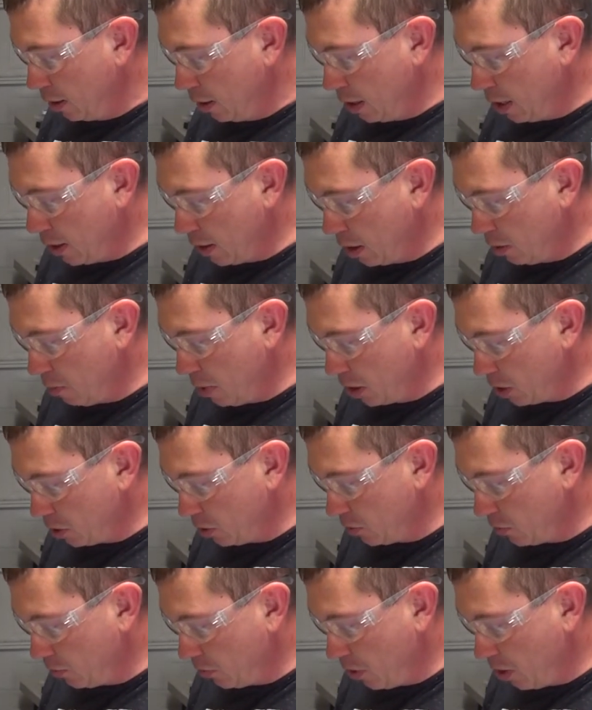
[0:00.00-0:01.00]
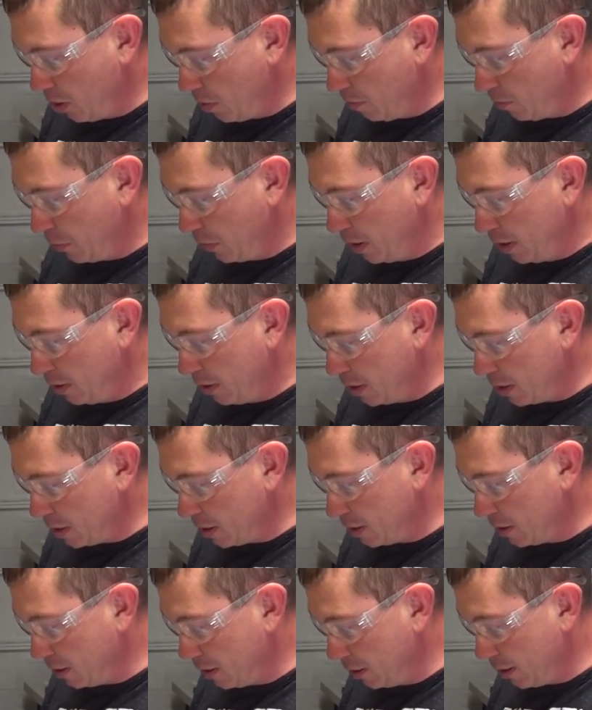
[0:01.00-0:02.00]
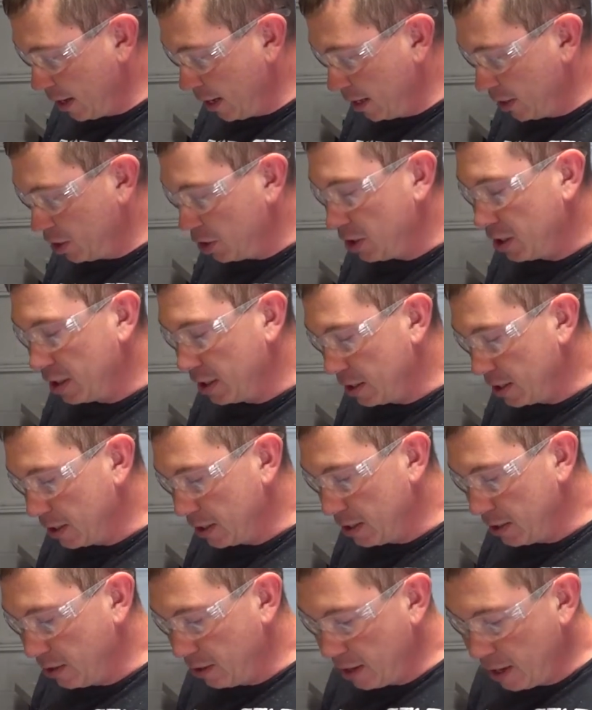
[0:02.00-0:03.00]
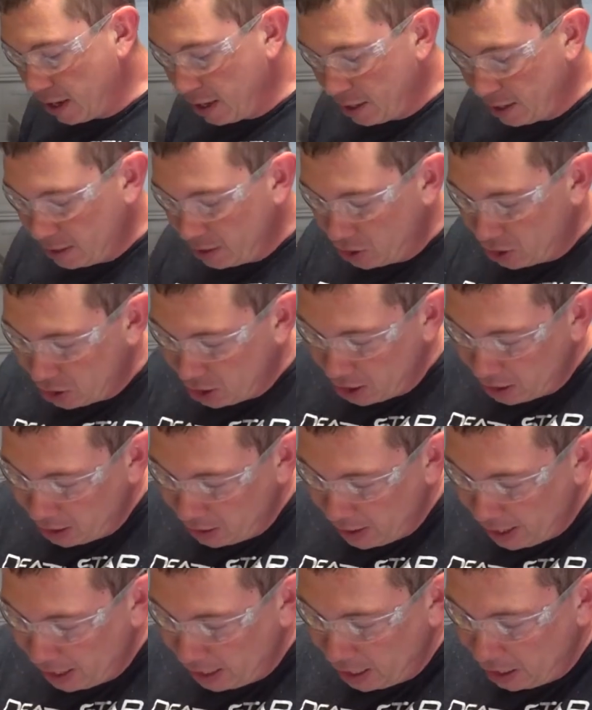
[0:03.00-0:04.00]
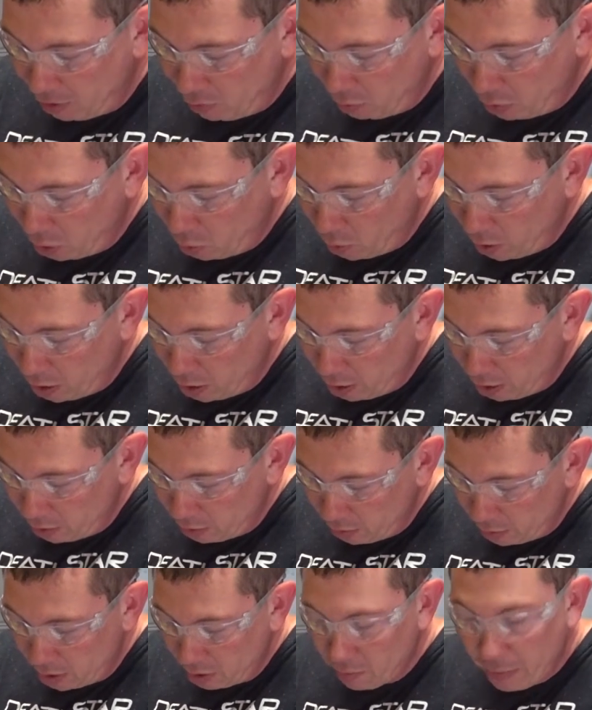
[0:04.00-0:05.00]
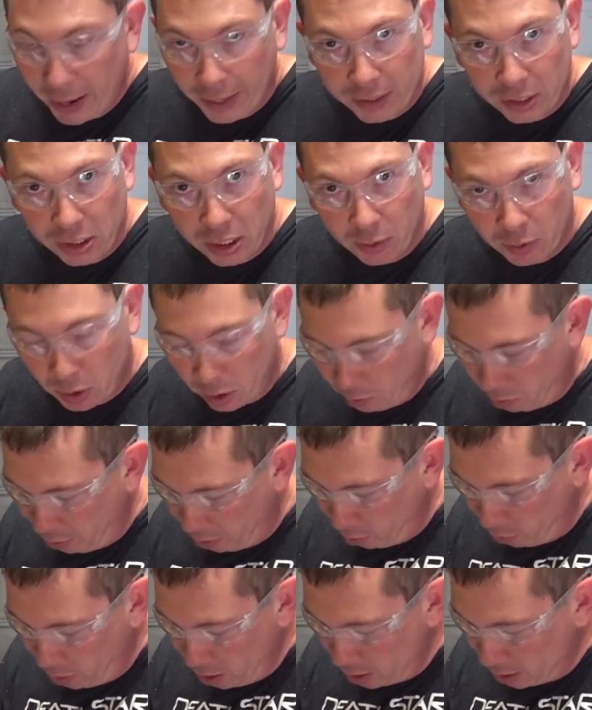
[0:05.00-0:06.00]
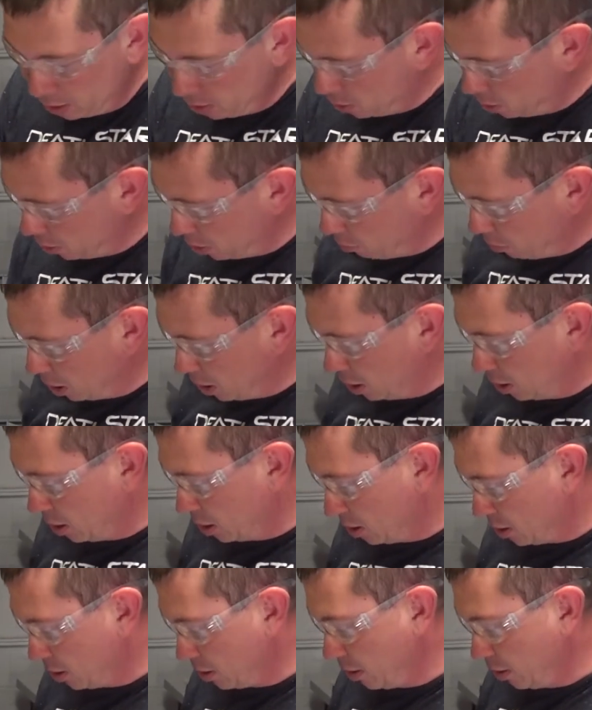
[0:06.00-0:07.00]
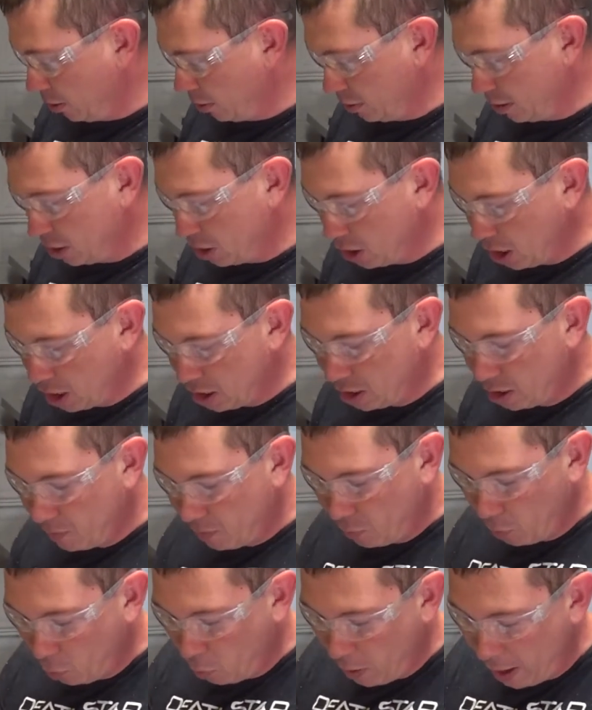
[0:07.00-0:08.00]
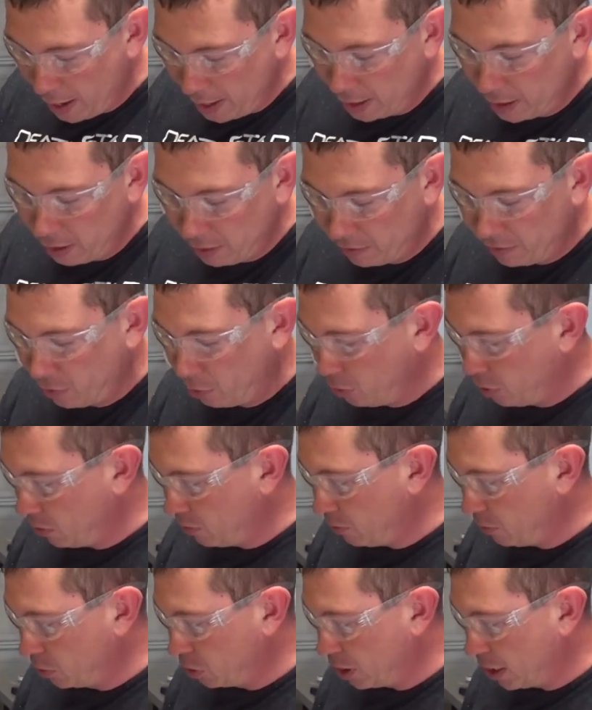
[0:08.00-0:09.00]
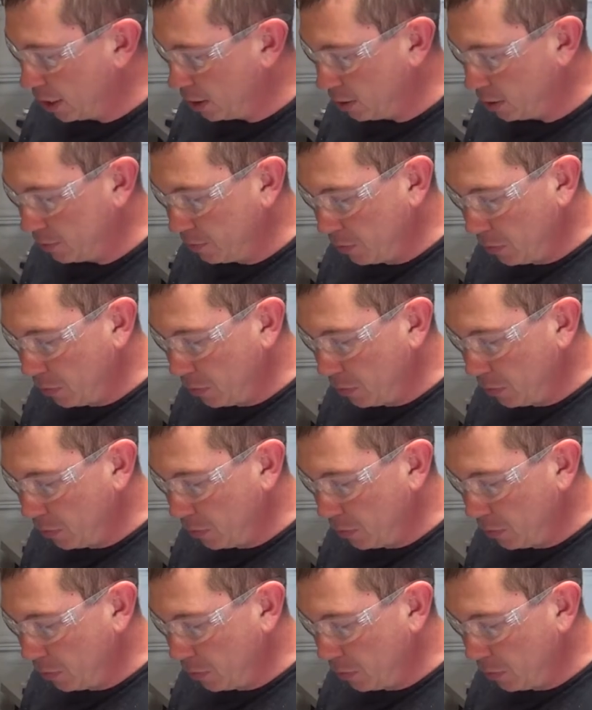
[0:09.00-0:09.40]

and then measured from this interior edge to this interior edge, and then that gave me where it matched up to the 0.1, so that means this is literally just wide enough for the foot channel.